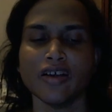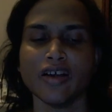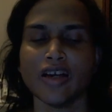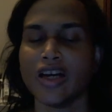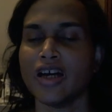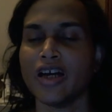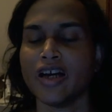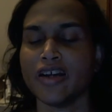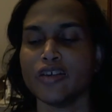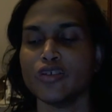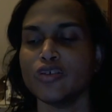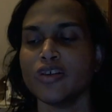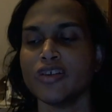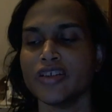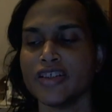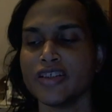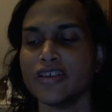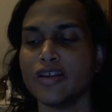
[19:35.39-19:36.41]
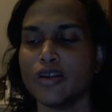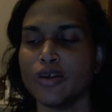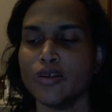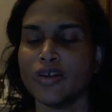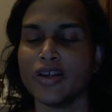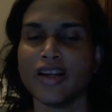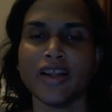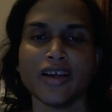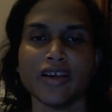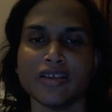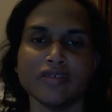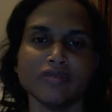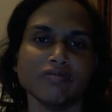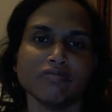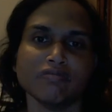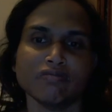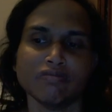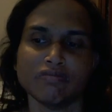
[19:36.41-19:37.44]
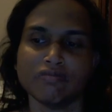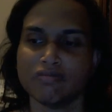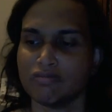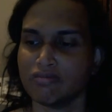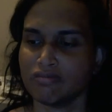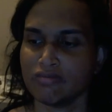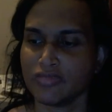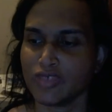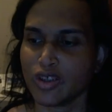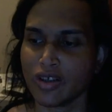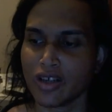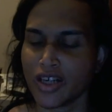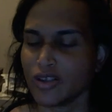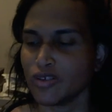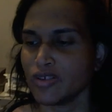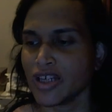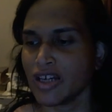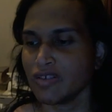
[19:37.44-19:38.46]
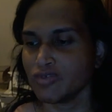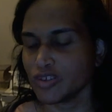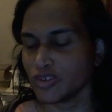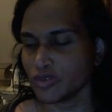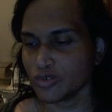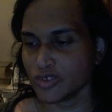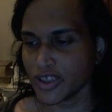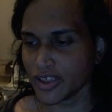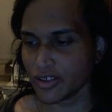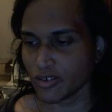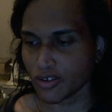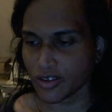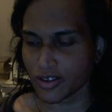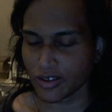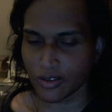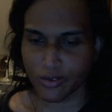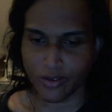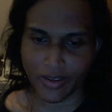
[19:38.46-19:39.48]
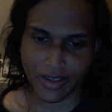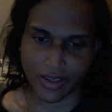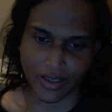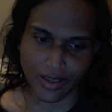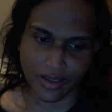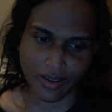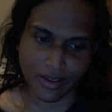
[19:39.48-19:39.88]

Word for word: Uh, I do not need the loan, and I can know, I don't have to take on the loan then,